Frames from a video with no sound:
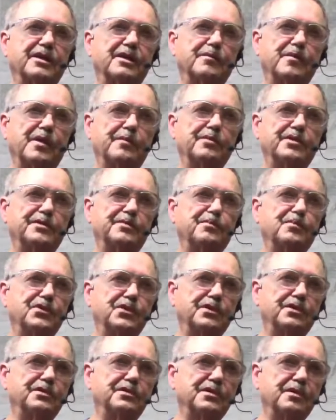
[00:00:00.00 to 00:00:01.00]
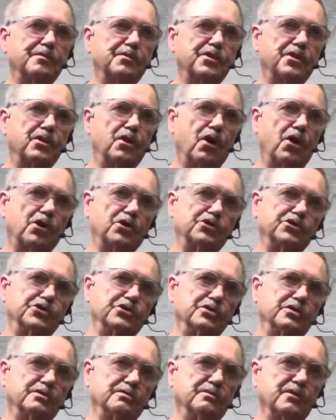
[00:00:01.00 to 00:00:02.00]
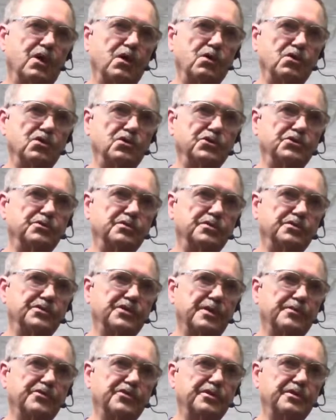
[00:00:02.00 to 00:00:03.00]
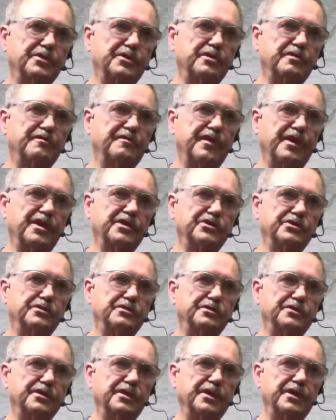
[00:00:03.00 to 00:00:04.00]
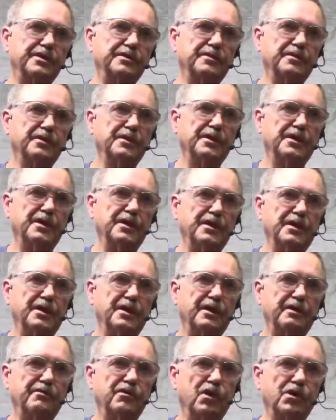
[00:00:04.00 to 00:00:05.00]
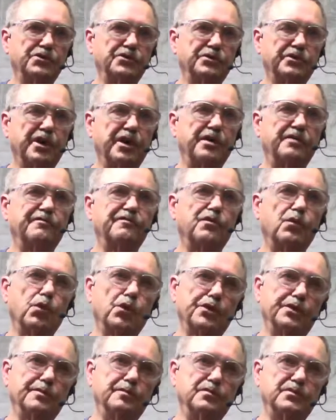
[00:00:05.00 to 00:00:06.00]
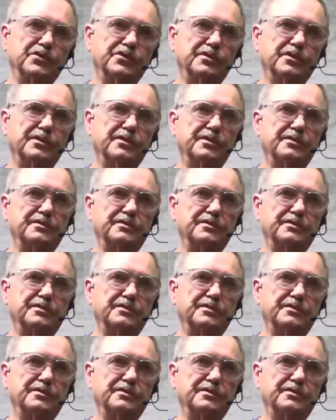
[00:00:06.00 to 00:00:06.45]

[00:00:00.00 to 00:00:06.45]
I maybe put in some of the larger holes with something a little faster than that. I've also got a Fordham, so,